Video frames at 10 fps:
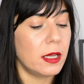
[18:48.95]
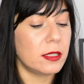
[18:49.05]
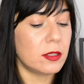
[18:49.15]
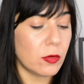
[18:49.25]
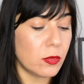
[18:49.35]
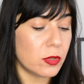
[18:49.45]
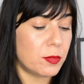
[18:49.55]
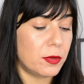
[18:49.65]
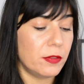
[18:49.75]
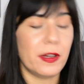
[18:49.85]
It's not
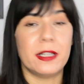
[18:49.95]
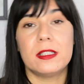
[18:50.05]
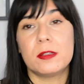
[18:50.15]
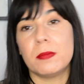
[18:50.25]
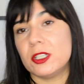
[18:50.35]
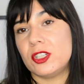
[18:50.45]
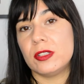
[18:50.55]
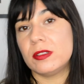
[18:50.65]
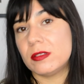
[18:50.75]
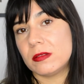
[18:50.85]
waterproof and it
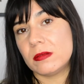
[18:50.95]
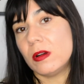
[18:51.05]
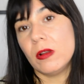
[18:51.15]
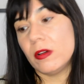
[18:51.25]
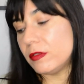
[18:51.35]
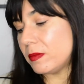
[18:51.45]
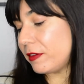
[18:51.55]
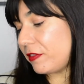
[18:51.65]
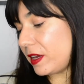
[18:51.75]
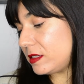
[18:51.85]
smudges all over my
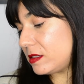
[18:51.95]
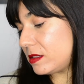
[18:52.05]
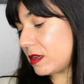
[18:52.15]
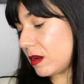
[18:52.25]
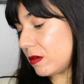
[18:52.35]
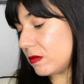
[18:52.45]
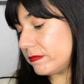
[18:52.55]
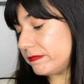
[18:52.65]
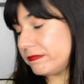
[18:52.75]
face, so...